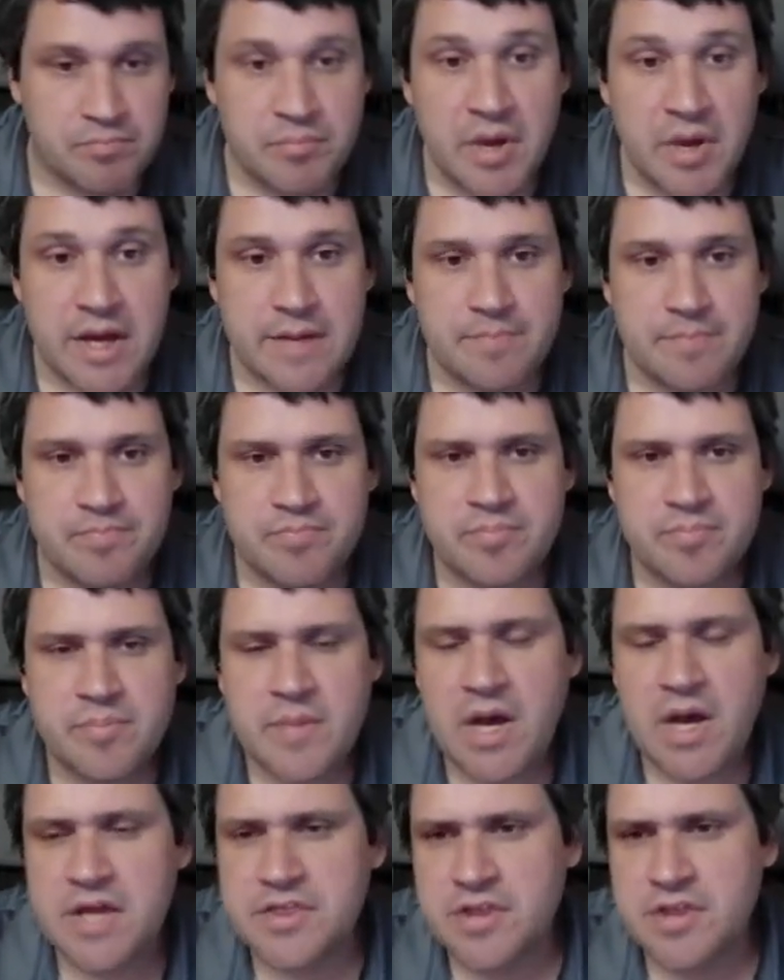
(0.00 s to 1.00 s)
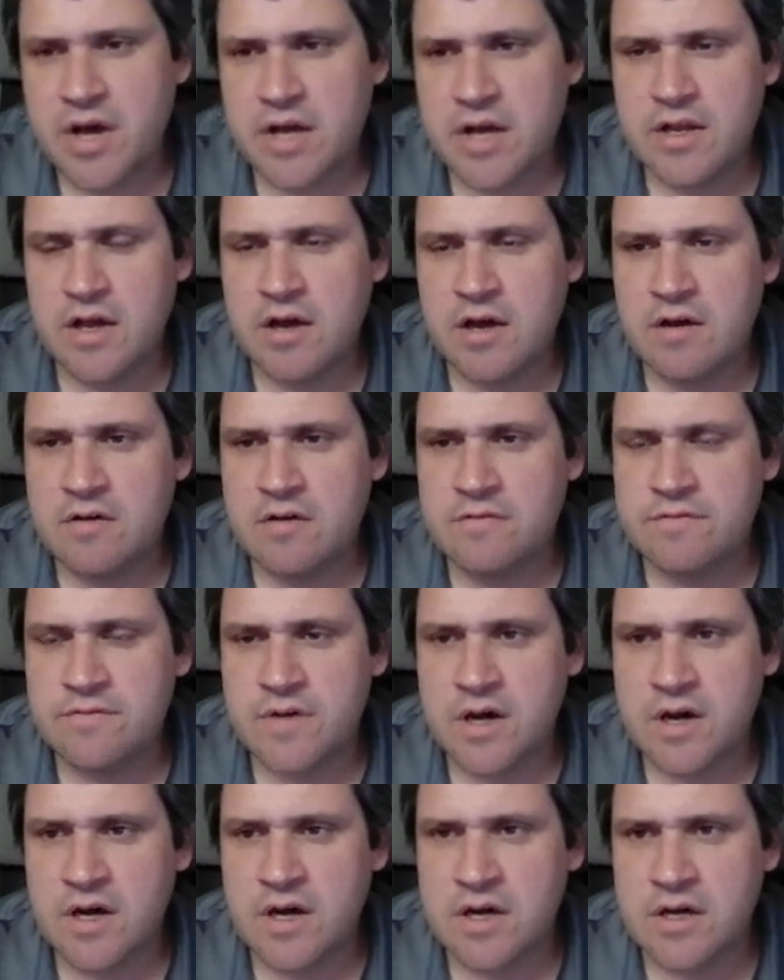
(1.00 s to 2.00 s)
But I thought of
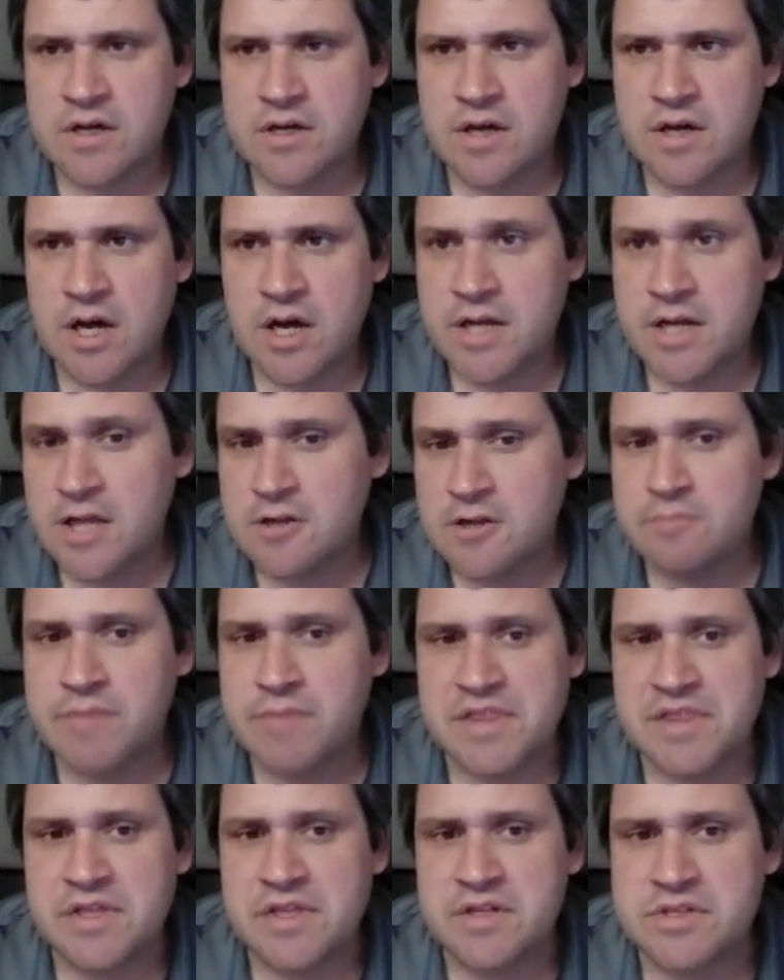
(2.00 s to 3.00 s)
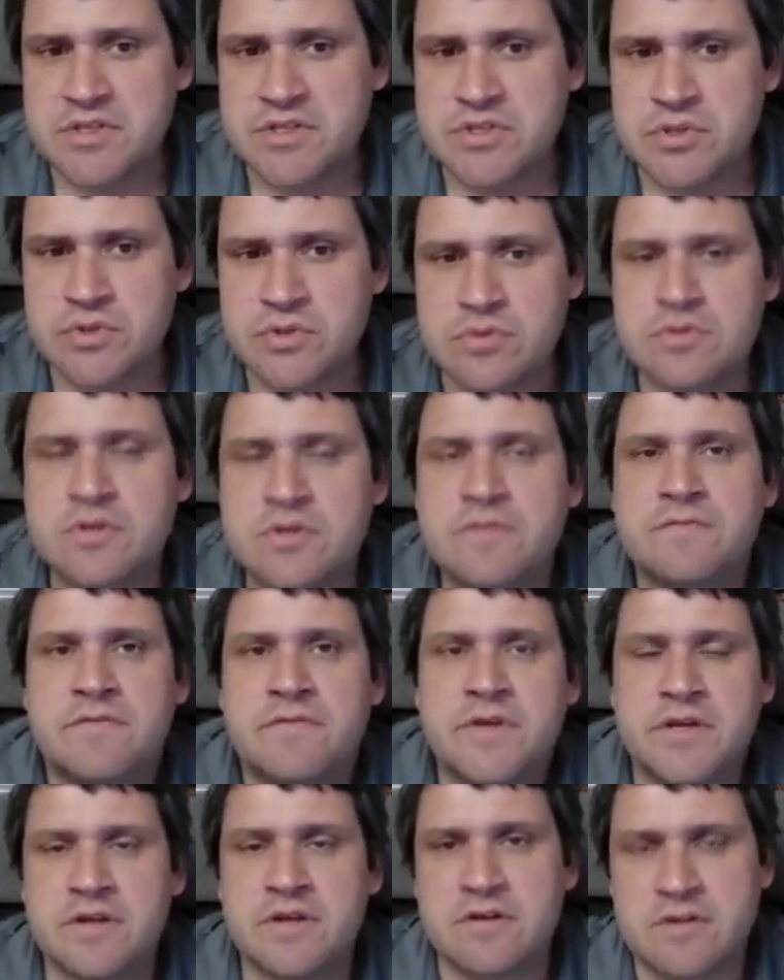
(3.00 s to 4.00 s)
another method to
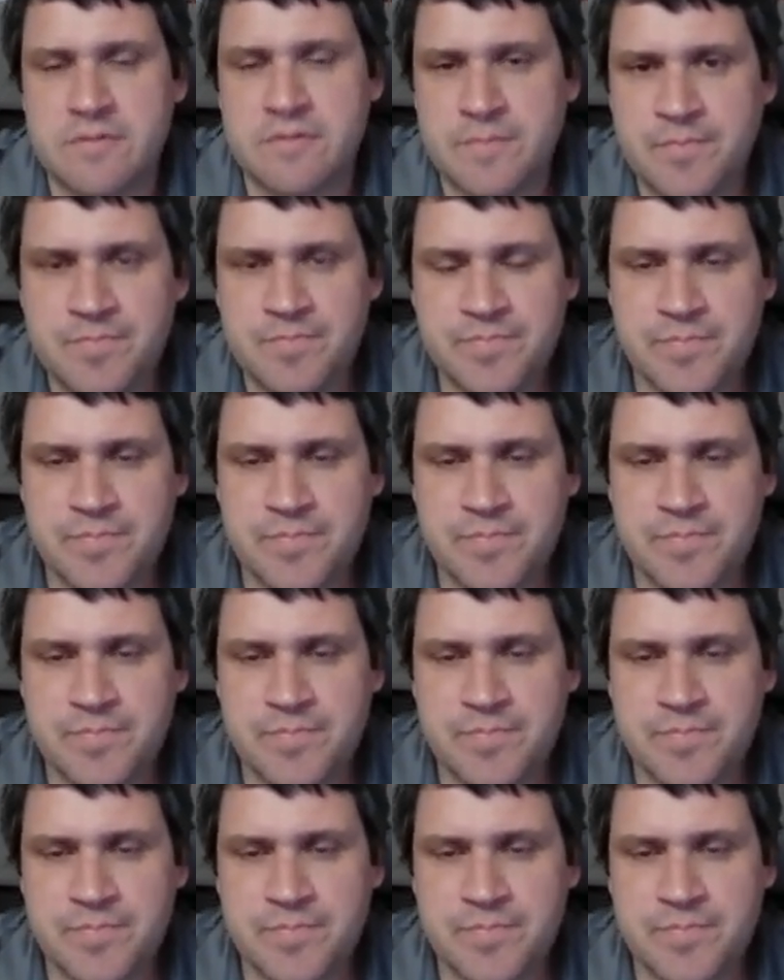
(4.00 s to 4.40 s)
configure